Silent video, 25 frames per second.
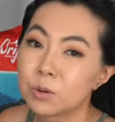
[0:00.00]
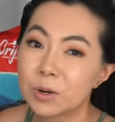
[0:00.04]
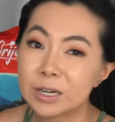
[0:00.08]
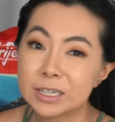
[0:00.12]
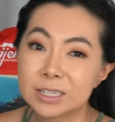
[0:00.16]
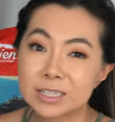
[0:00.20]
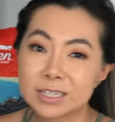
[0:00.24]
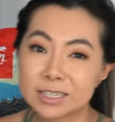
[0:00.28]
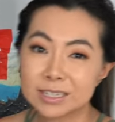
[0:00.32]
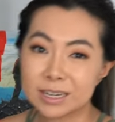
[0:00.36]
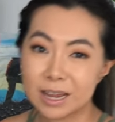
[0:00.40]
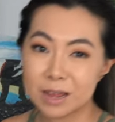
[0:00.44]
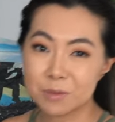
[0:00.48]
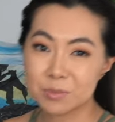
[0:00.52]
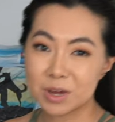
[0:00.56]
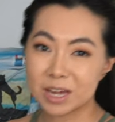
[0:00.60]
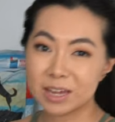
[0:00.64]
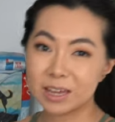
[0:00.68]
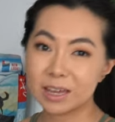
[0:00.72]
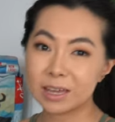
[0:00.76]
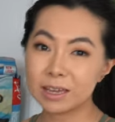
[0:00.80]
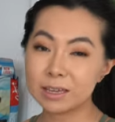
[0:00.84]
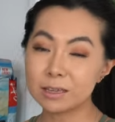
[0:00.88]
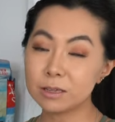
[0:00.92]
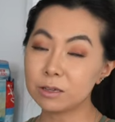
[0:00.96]
quick disclaimer,
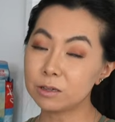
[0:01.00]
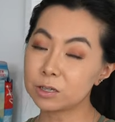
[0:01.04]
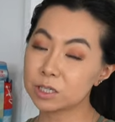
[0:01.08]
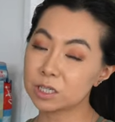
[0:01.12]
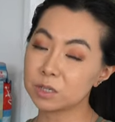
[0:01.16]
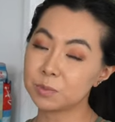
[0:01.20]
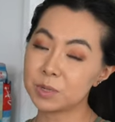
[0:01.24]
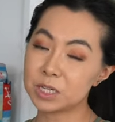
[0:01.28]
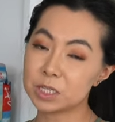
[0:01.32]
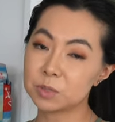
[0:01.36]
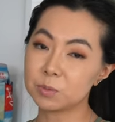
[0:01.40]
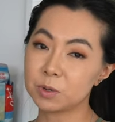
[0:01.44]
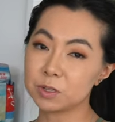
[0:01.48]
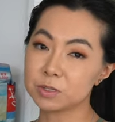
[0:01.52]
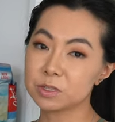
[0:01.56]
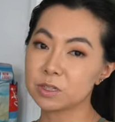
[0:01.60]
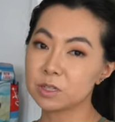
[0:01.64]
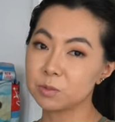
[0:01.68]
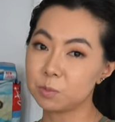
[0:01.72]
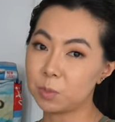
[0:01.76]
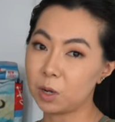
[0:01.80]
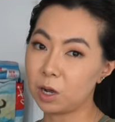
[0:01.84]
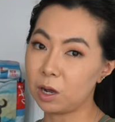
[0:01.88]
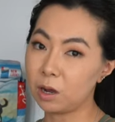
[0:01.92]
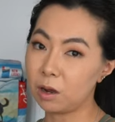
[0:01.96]
he used to be
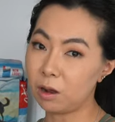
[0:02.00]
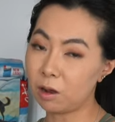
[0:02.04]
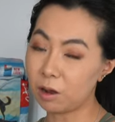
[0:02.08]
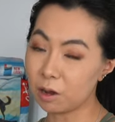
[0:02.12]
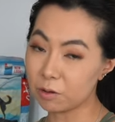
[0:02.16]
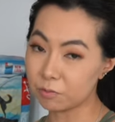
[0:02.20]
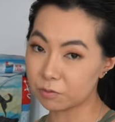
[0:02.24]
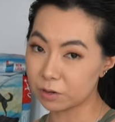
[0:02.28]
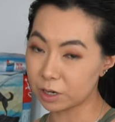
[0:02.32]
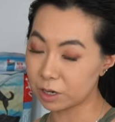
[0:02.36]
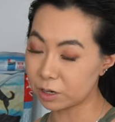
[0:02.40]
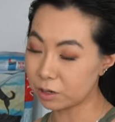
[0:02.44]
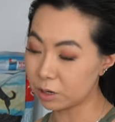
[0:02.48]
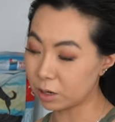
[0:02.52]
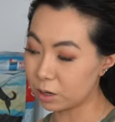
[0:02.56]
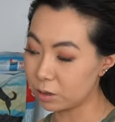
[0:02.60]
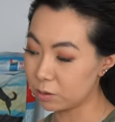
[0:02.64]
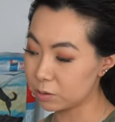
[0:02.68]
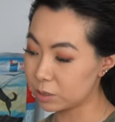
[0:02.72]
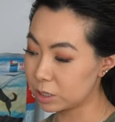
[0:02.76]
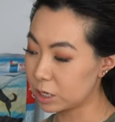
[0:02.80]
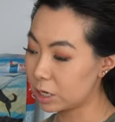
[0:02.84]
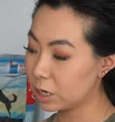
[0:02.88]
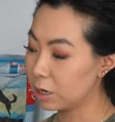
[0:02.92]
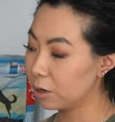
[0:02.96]
sponsored by Ivory
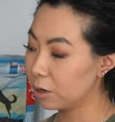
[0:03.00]
Coat.